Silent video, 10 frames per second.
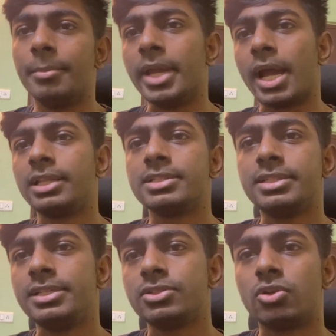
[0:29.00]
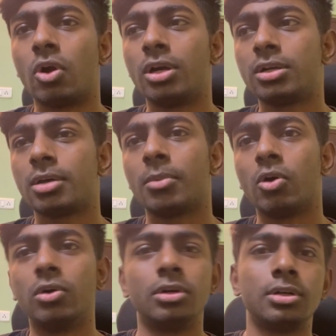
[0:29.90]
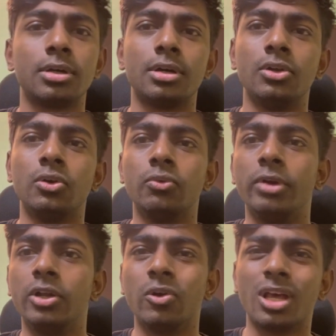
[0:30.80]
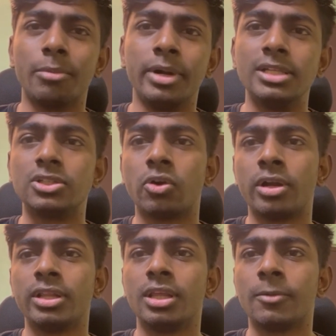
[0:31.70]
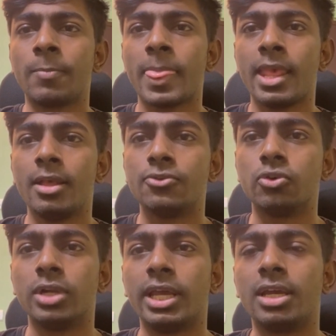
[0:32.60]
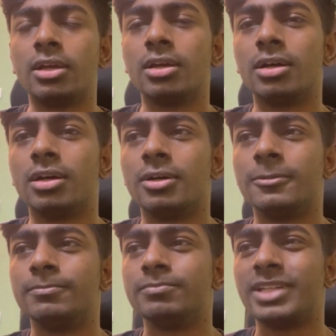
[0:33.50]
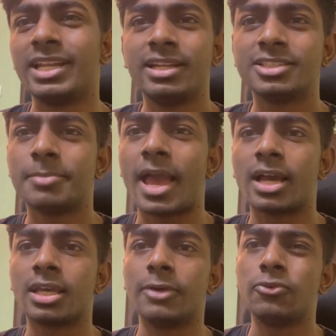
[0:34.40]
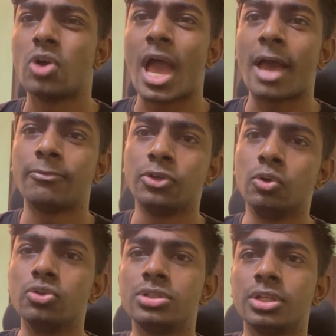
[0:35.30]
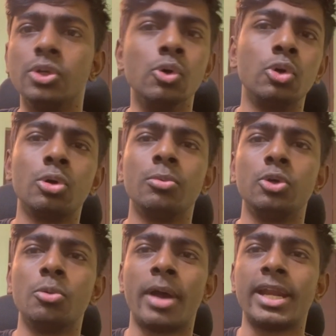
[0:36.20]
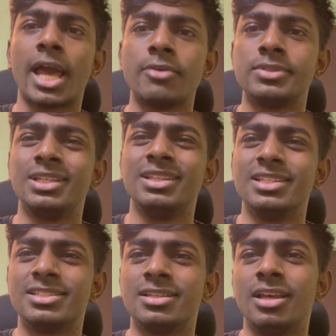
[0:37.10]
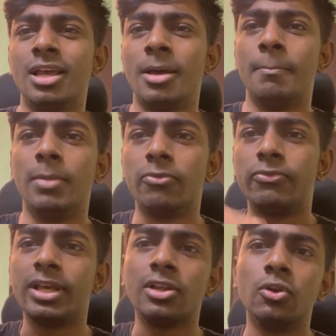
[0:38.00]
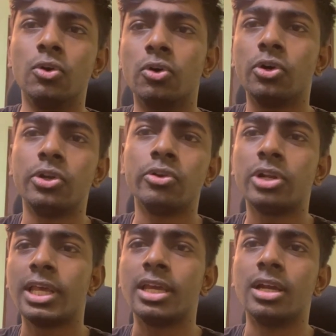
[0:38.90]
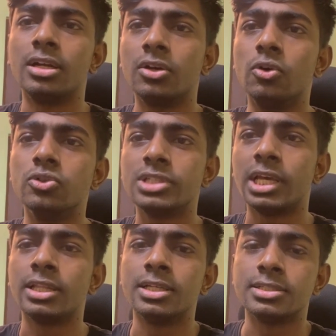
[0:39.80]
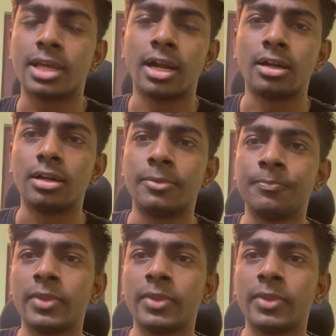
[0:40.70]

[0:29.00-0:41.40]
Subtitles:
Behind the scenes, not about video recommendation or anything. So 10 years back, if you have used YouTube, you might have seen this buffering logo, like it goes like this, and